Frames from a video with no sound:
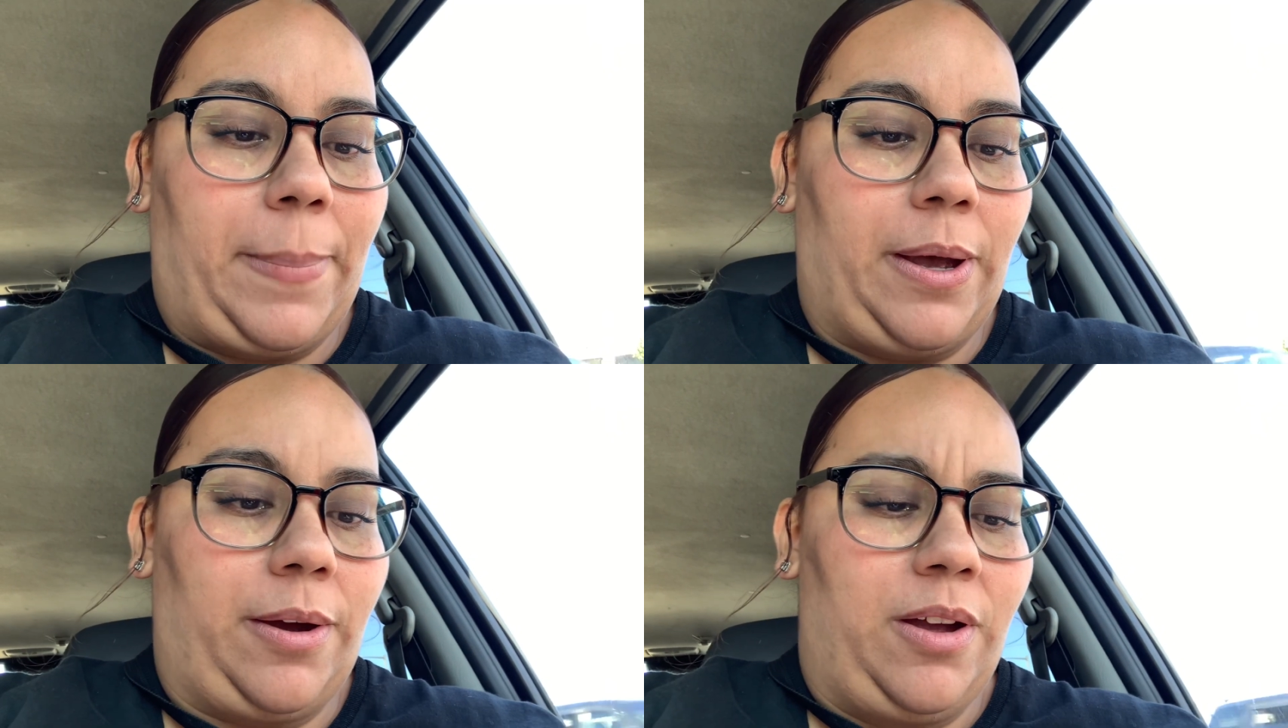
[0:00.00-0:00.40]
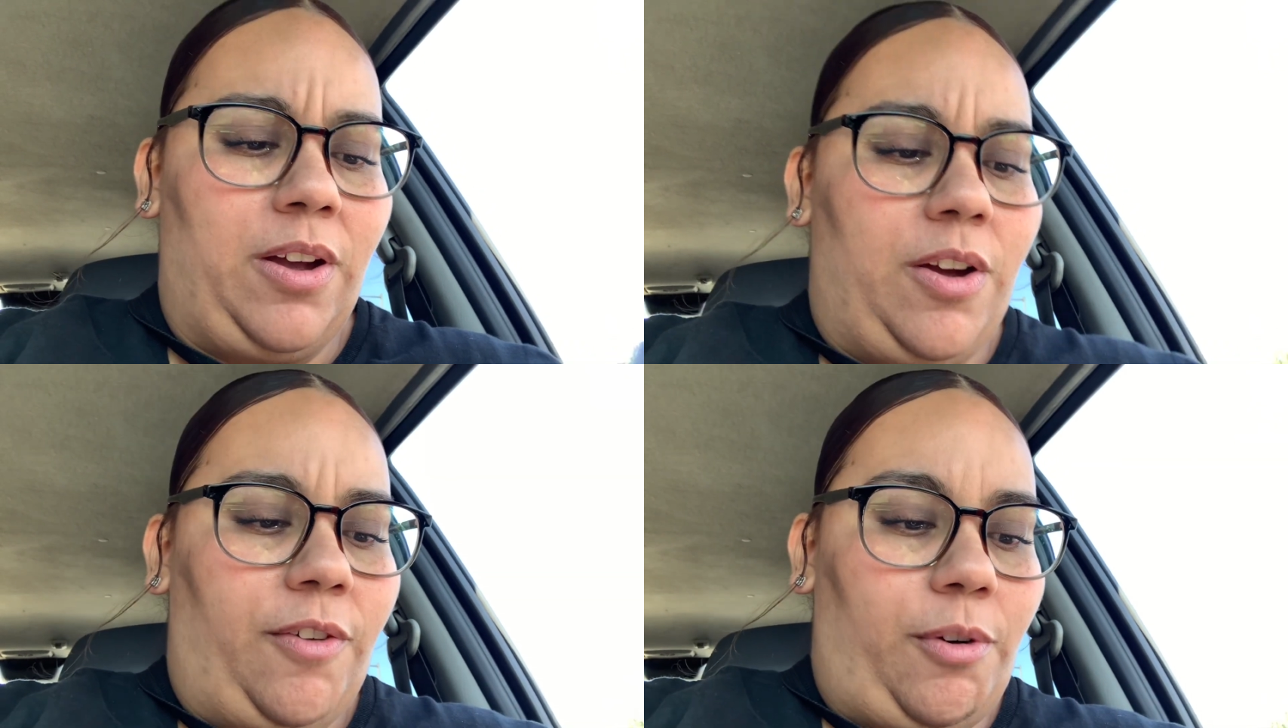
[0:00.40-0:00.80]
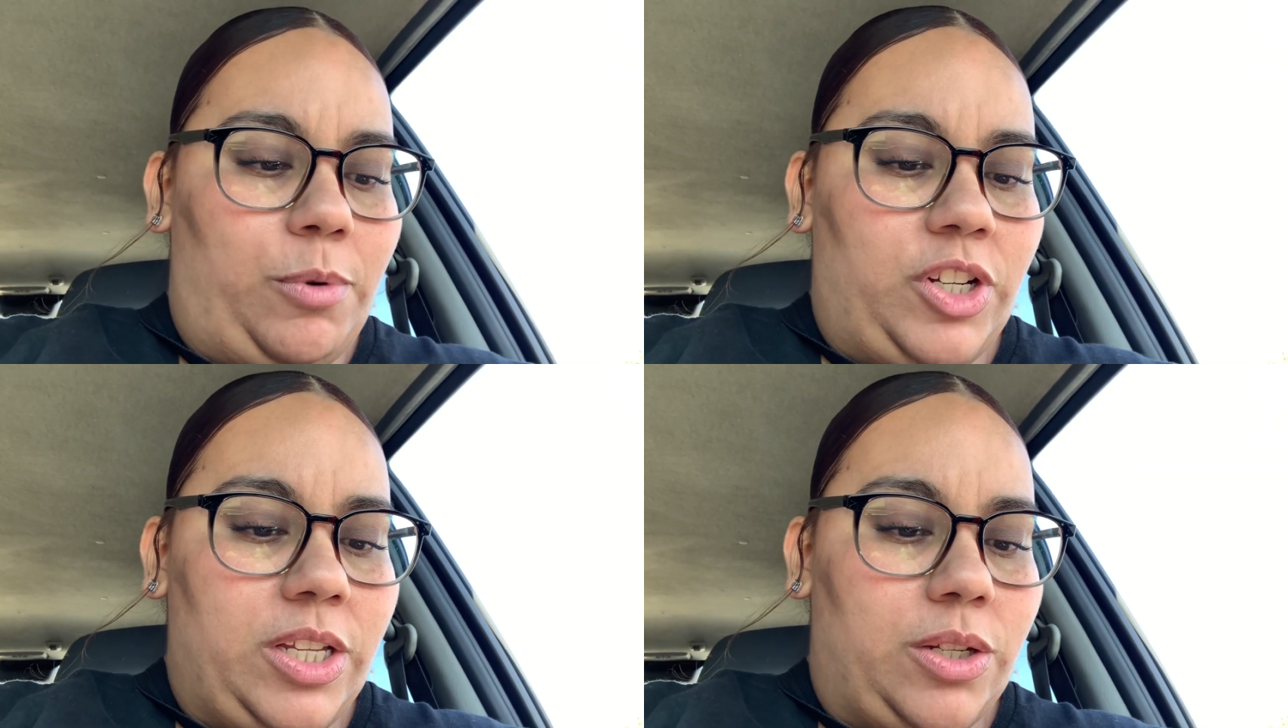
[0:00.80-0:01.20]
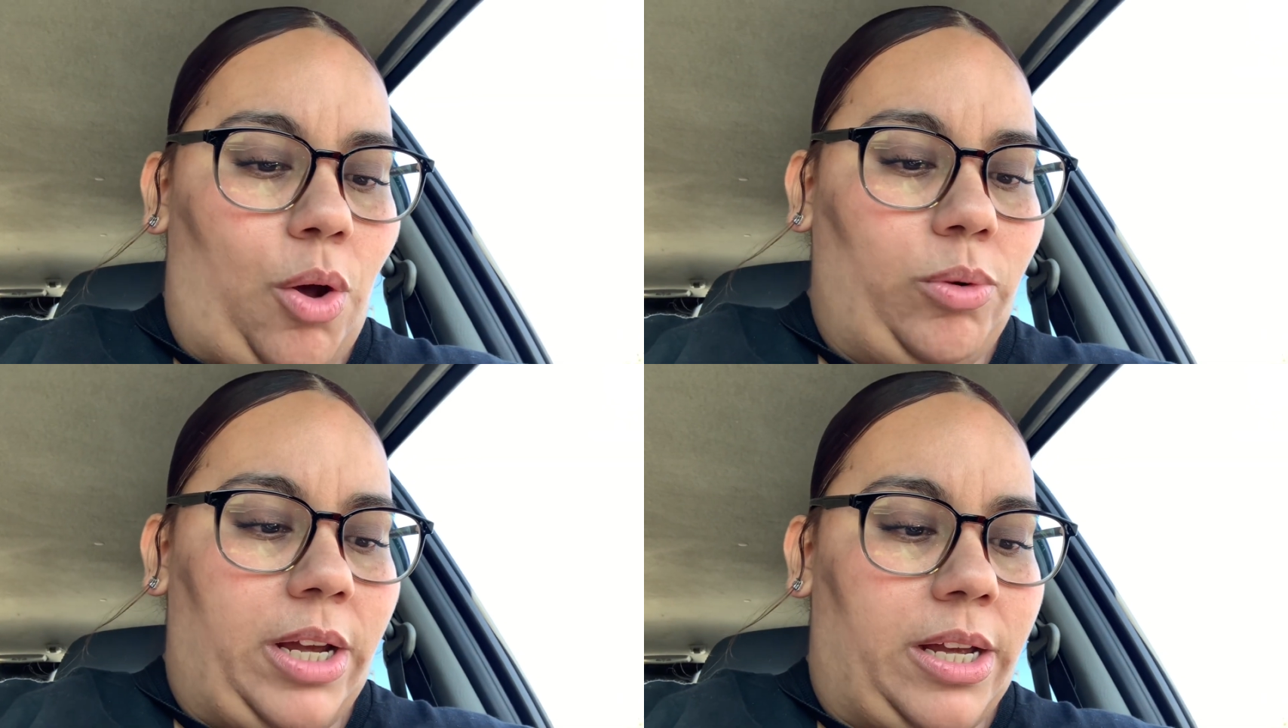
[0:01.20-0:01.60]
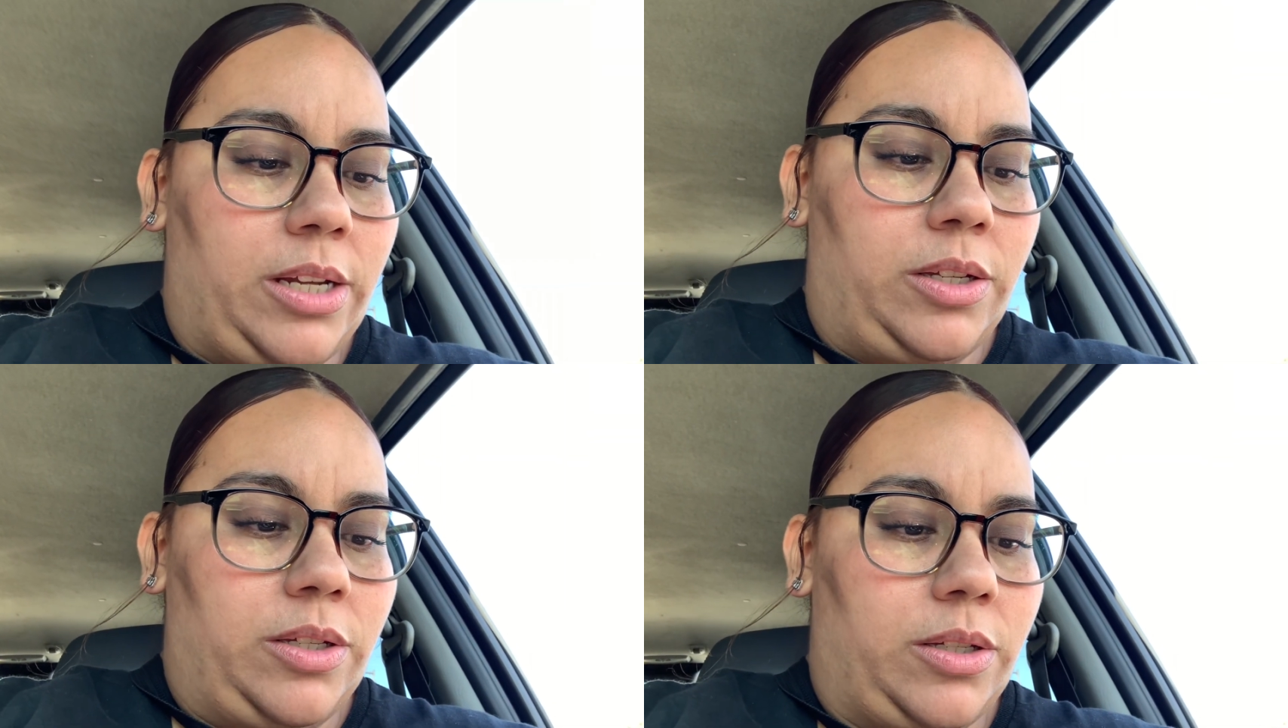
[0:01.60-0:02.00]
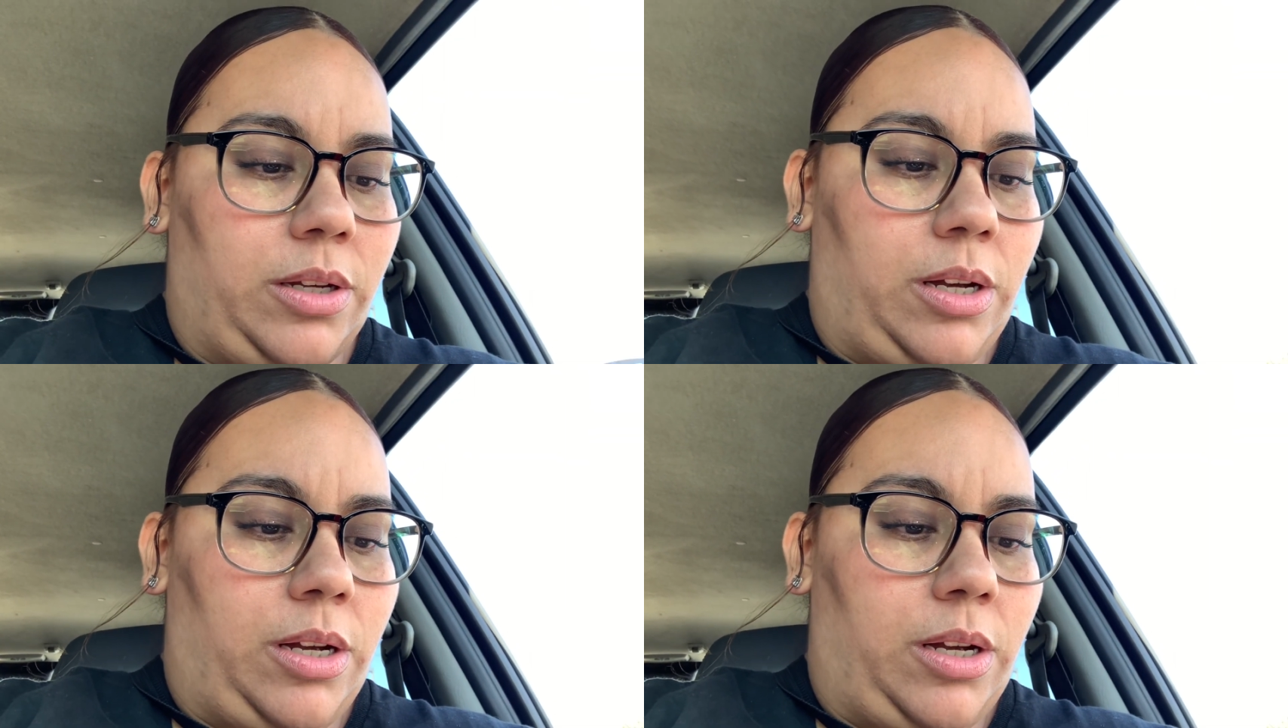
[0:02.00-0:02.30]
but for what she told us,